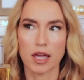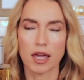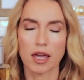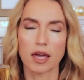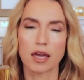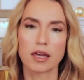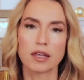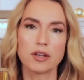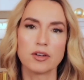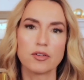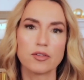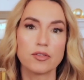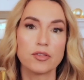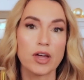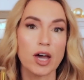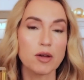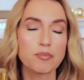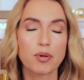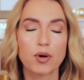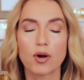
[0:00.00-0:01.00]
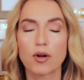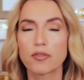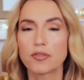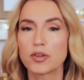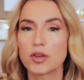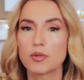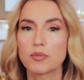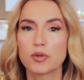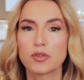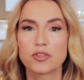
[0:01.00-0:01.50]
And that
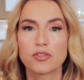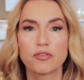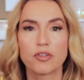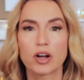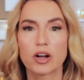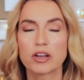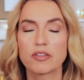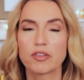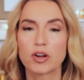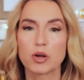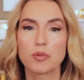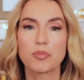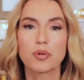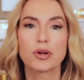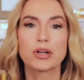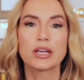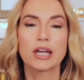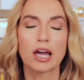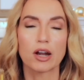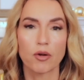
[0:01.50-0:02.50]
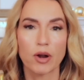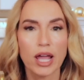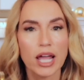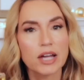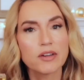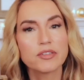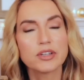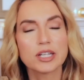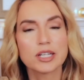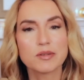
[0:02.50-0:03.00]
perfume was very, very pretty. I don't
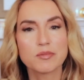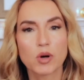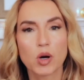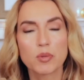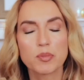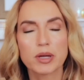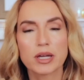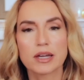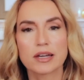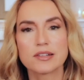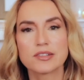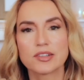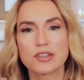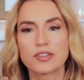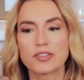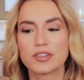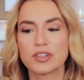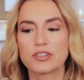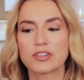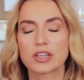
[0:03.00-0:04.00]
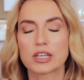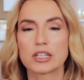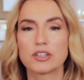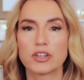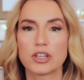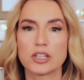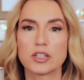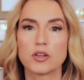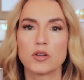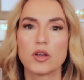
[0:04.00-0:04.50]
have it anymore because it's
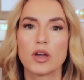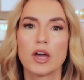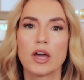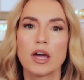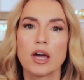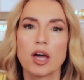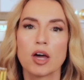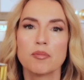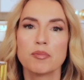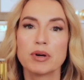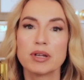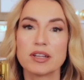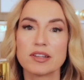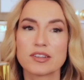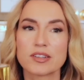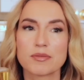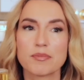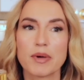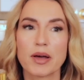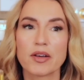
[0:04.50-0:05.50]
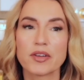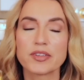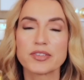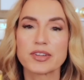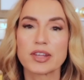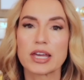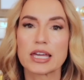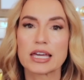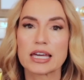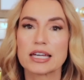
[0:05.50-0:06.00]
discontinued, but it smells
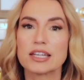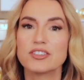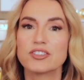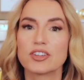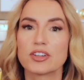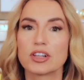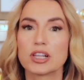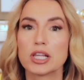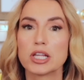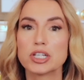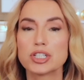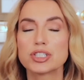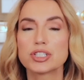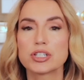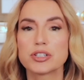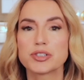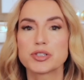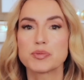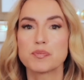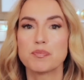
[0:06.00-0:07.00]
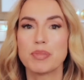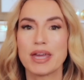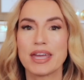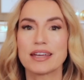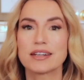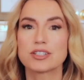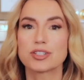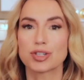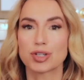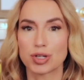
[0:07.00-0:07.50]
like a delicious
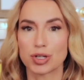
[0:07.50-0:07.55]
baked